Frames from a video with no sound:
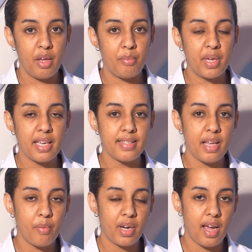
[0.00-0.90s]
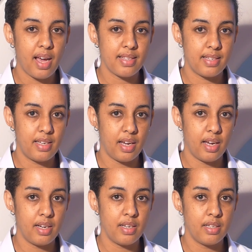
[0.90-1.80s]
Because someone has
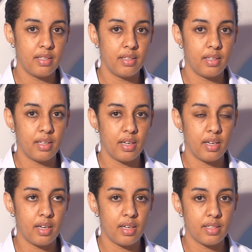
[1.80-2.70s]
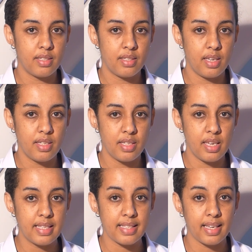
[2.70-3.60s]
done
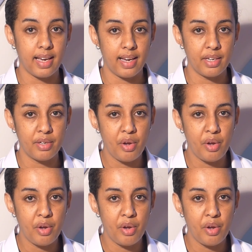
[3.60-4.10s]
CT scan